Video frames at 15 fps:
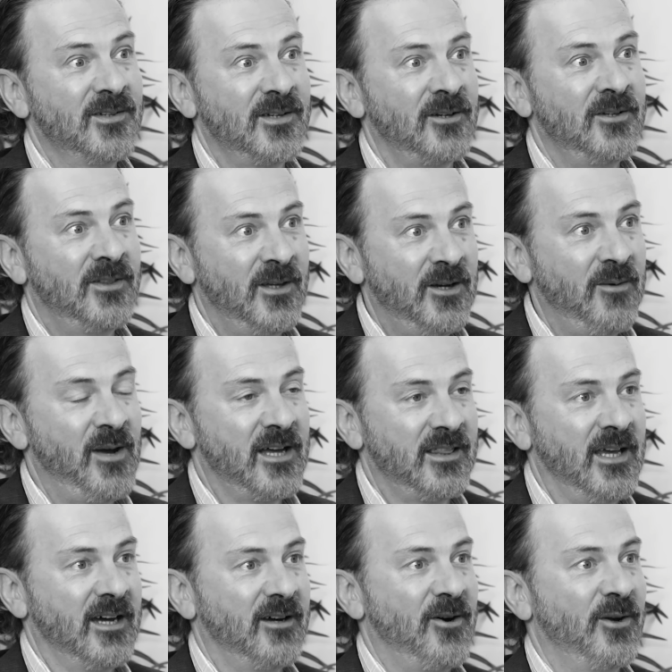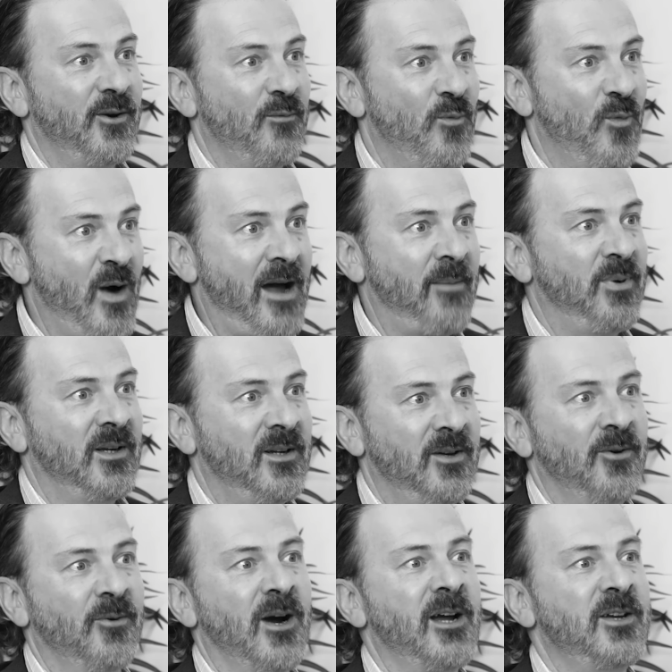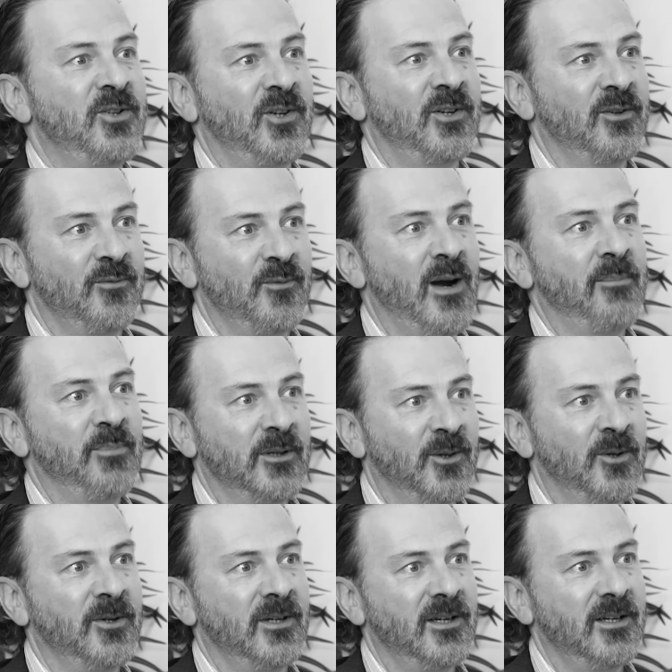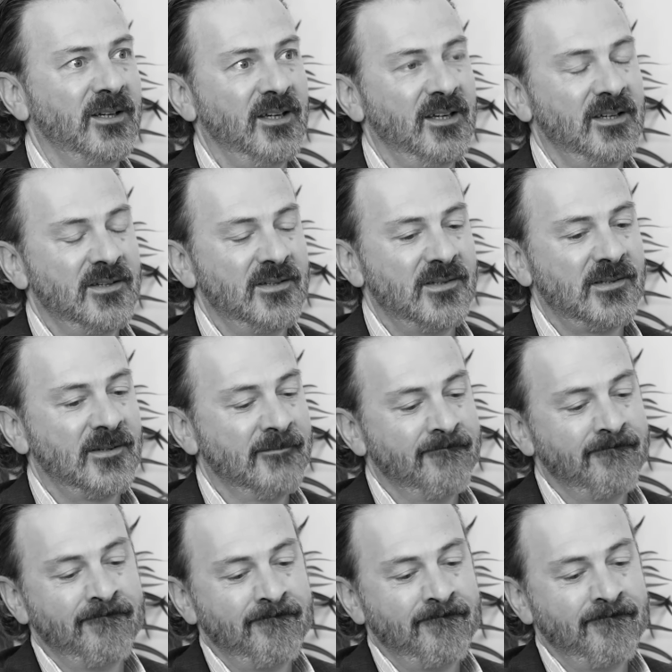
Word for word: So you think about that kind of rapid iteration and rapid learning is